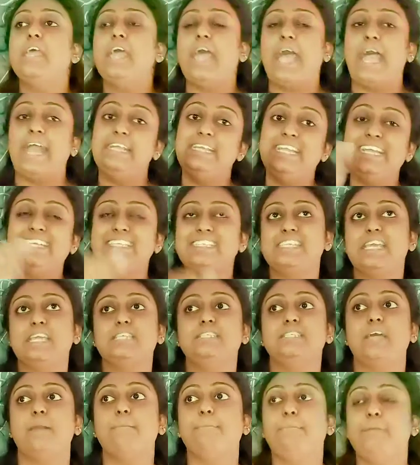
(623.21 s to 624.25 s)
And next
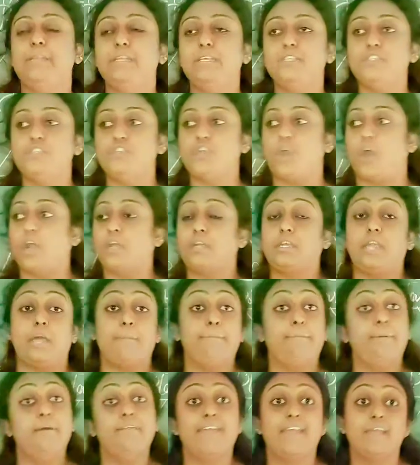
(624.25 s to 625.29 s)
example is your
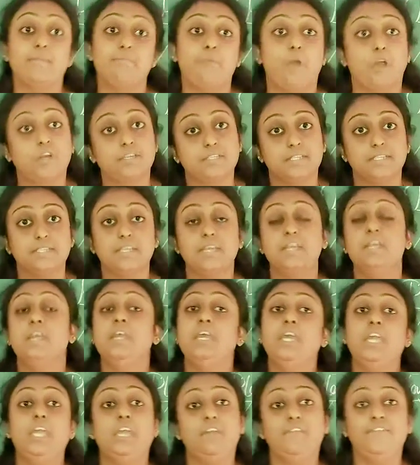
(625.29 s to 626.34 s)
Tupperware boxes.
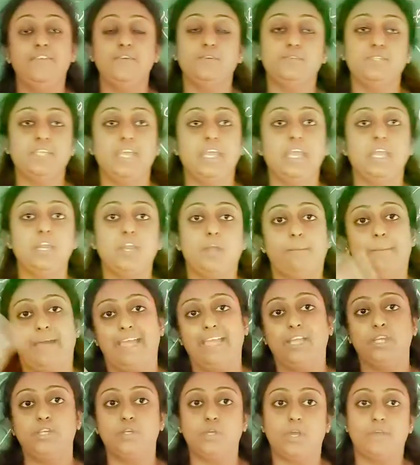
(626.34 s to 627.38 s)
If you see in your
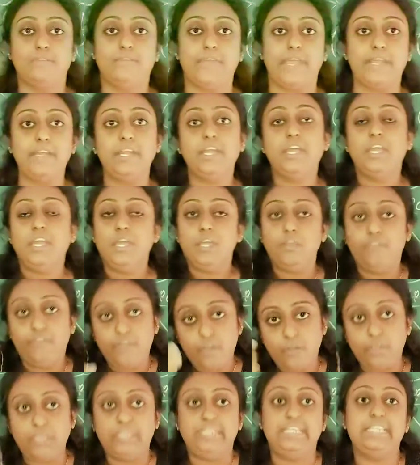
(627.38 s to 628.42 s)
microwave, if
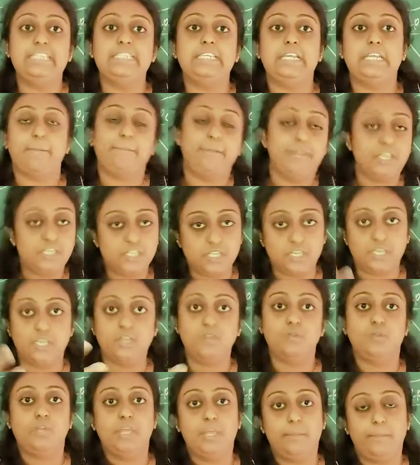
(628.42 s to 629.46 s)
you increase the temperature
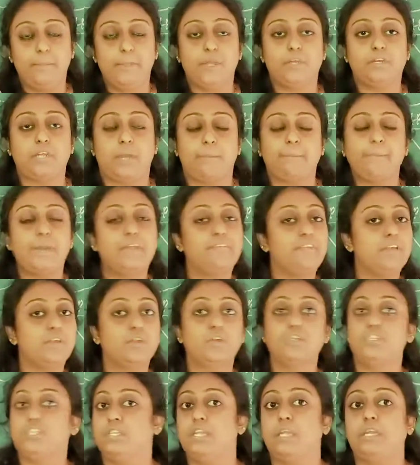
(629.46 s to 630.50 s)
and you keep your
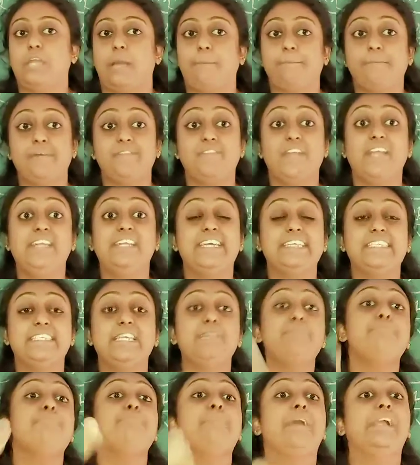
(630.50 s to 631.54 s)
Tupperware also, the Tupperware
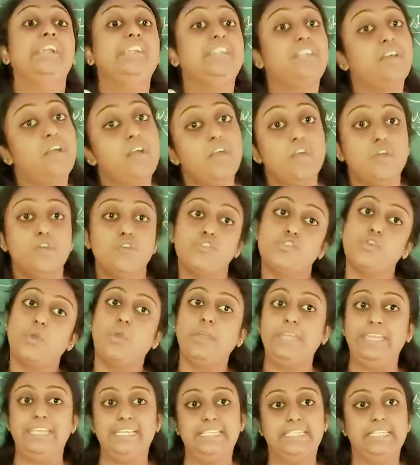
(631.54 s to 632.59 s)
doesn't melt
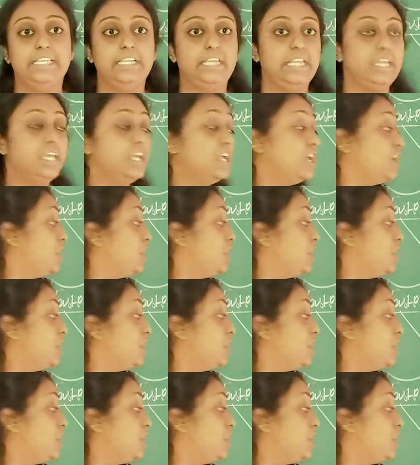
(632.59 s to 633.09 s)
so easily.